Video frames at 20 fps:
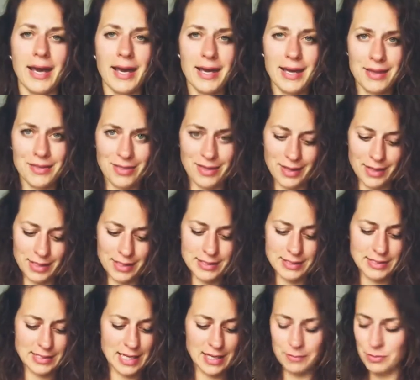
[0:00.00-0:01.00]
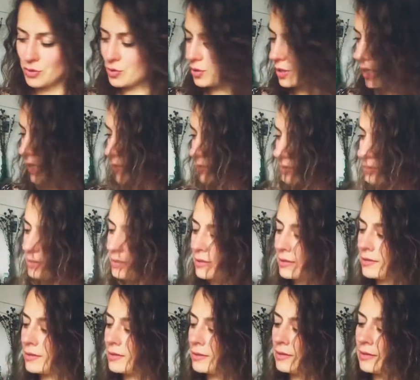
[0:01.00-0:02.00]
I think it's time to get
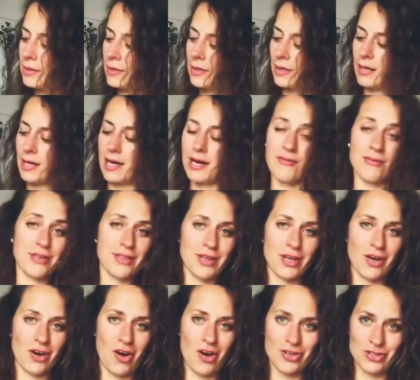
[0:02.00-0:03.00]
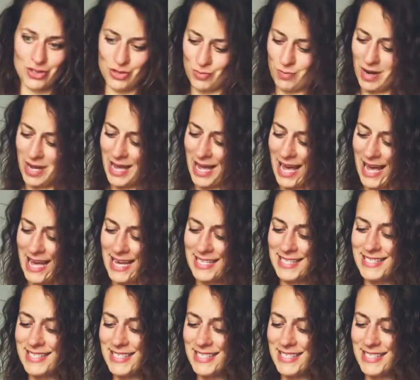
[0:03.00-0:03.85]
everything onto my hands.